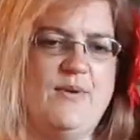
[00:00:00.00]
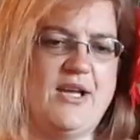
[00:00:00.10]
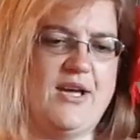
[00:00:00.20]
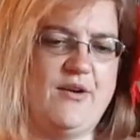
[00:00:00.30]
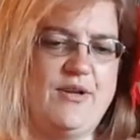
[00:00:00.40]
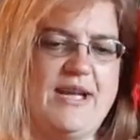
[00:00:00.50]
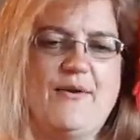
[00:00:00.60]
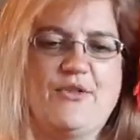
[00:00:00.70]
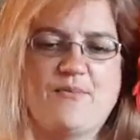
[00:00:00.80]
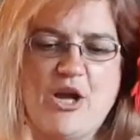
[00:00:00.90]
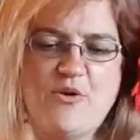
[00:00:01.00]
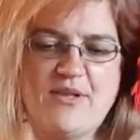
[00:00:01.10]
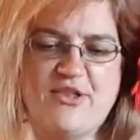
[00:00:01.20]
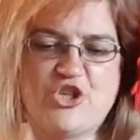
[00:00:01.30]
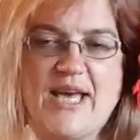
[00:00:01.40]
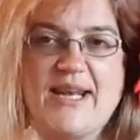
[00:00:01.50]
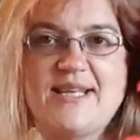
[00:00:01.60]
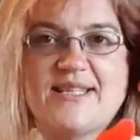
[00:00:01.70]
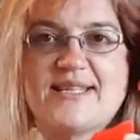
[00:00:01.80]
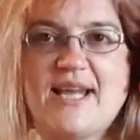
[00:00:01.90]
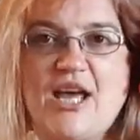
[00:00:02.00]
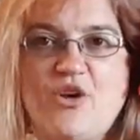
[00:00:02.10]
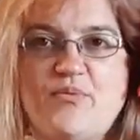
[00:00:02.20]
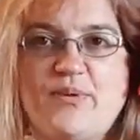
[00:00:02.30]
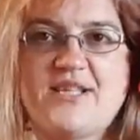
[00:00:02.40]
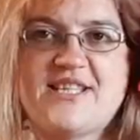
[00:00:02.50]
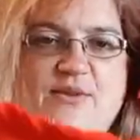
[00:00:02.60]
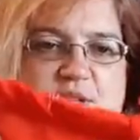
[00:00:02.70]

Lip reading: we go. Now at the moment the channel is still open, so